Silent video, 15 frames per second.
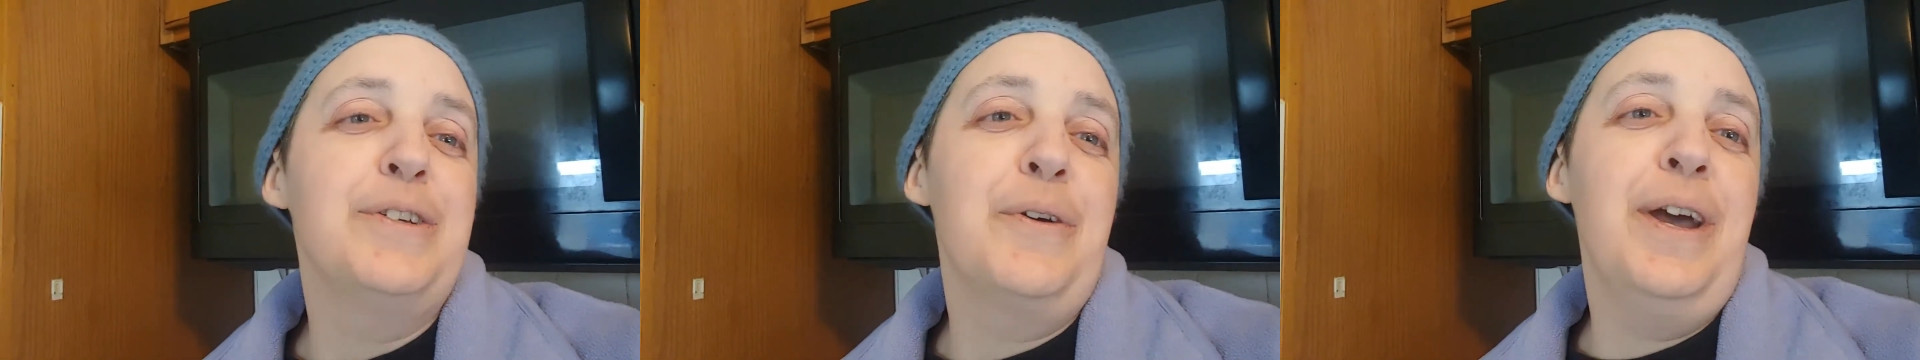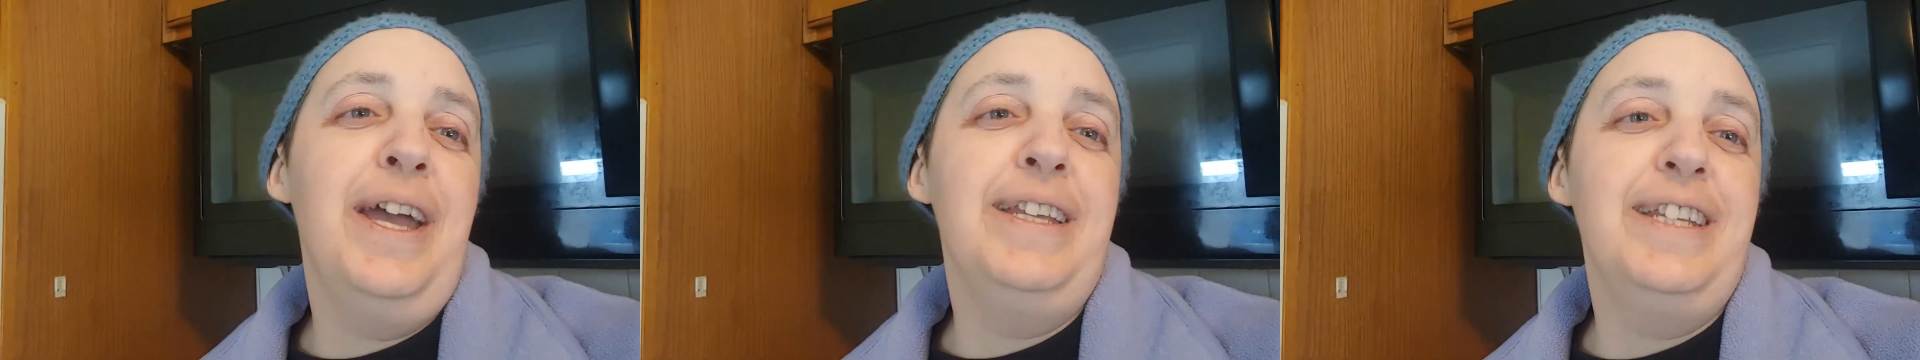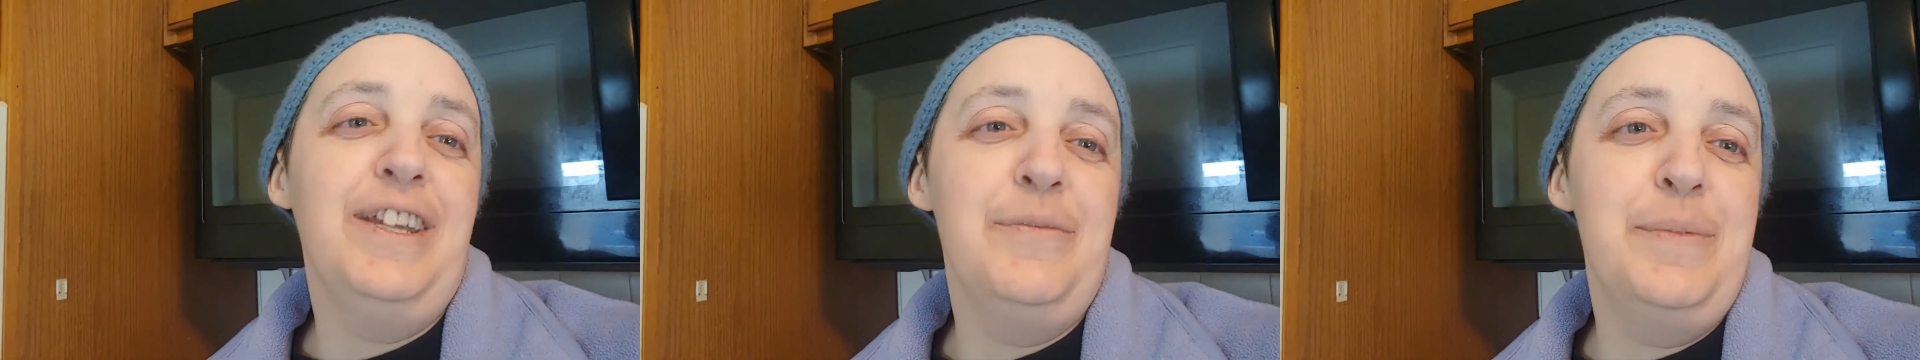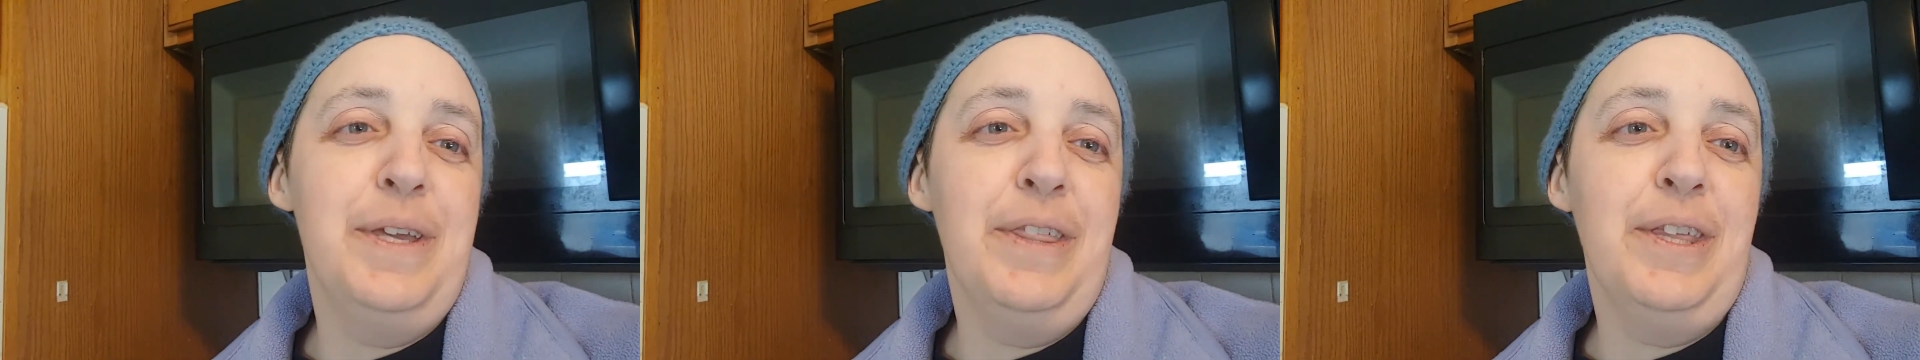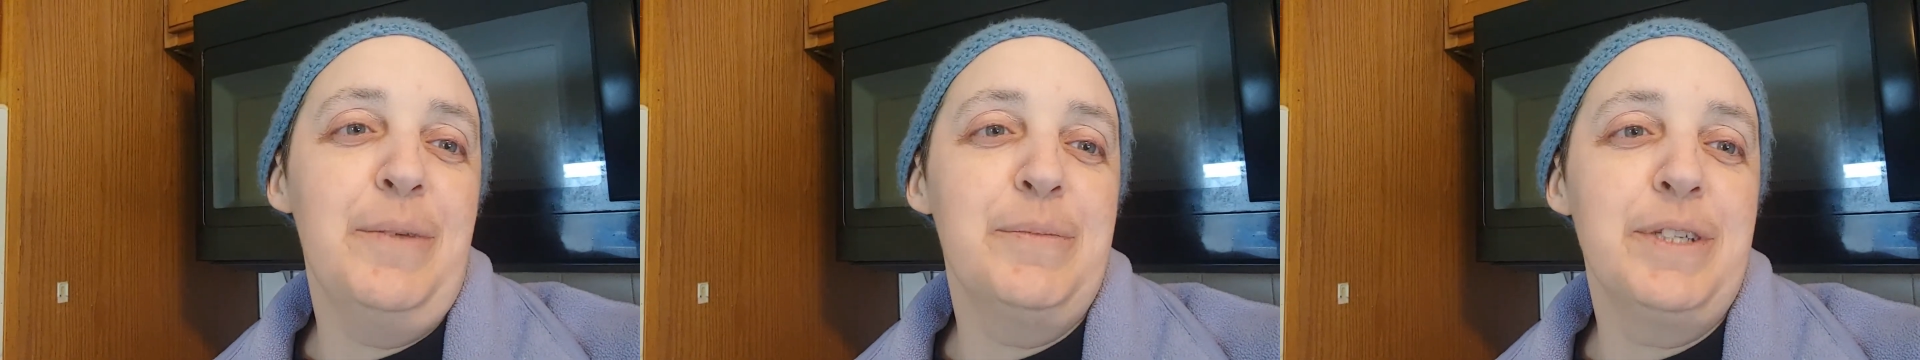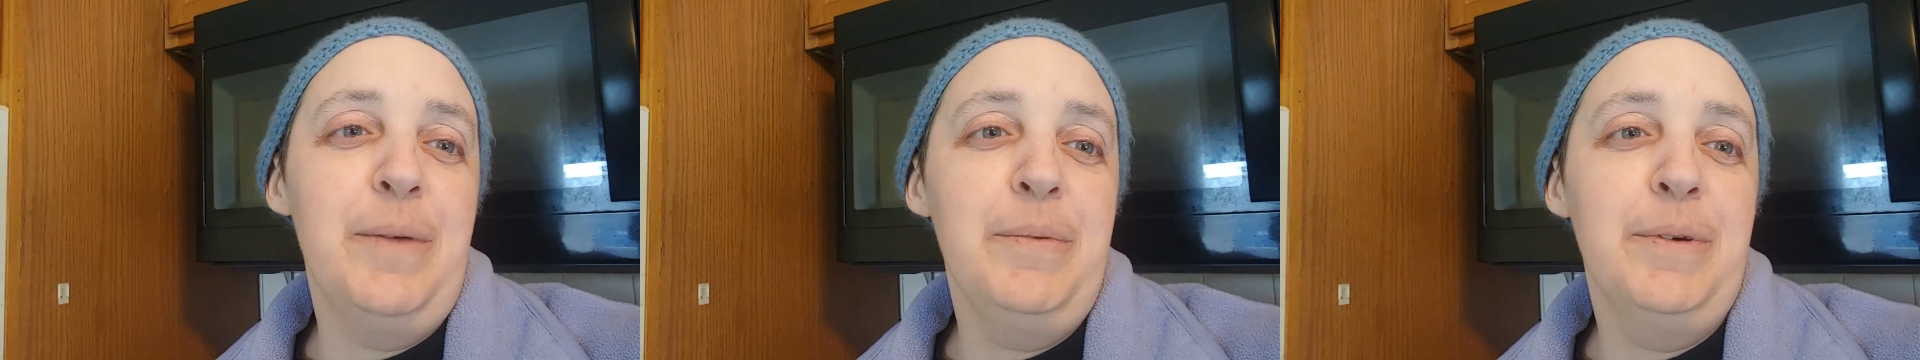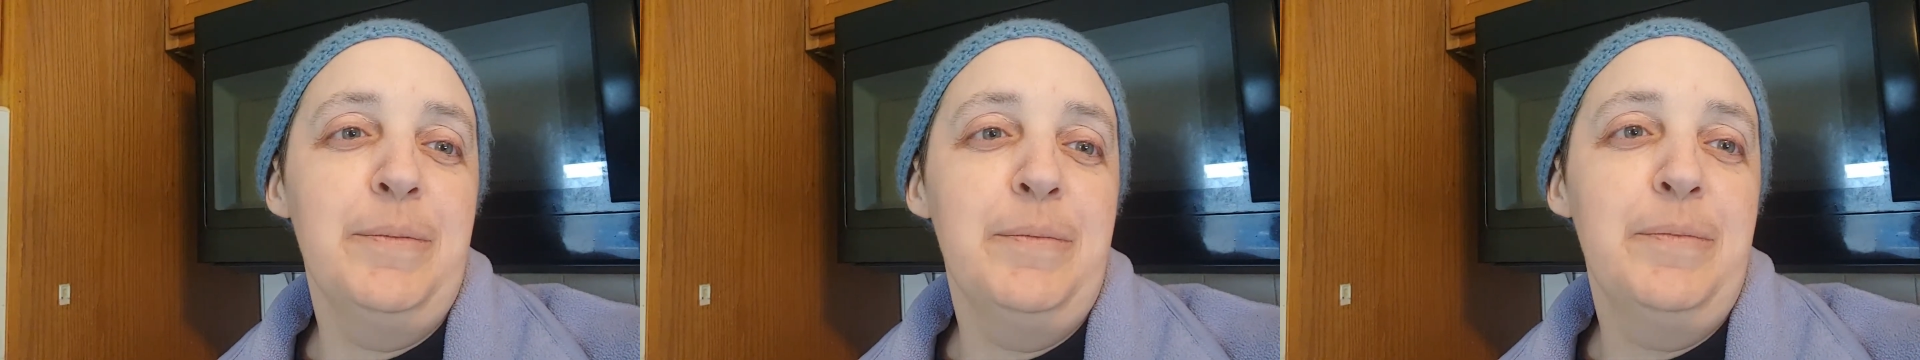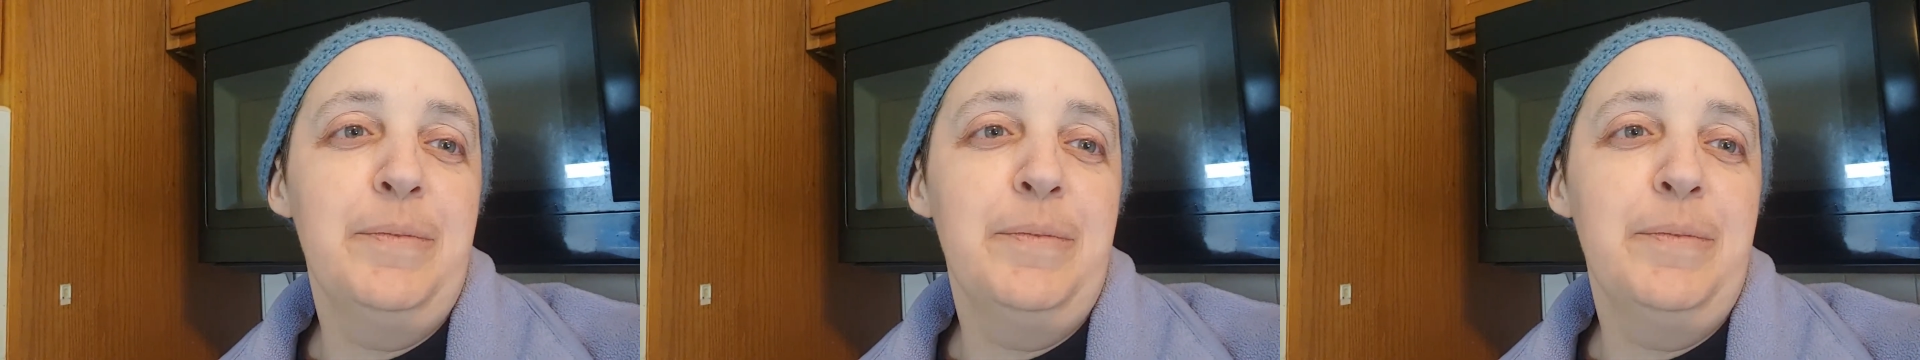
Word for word: go ahead and give me a thumbs up.